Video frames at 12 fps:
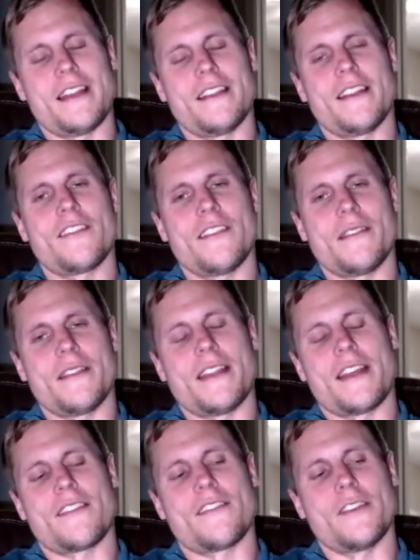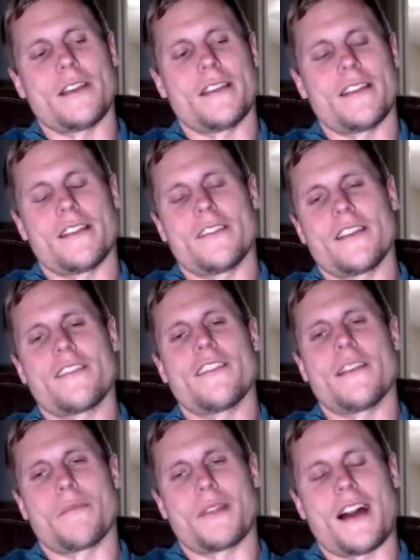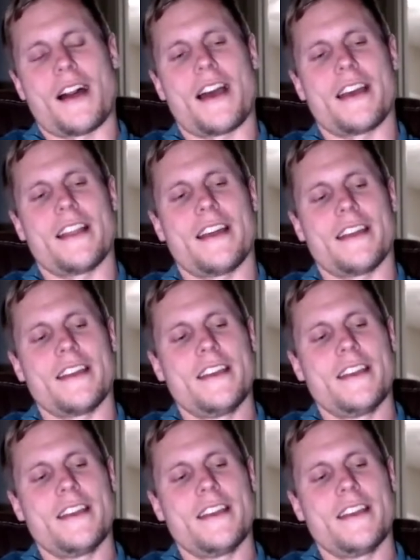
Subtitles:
that doesn't imply that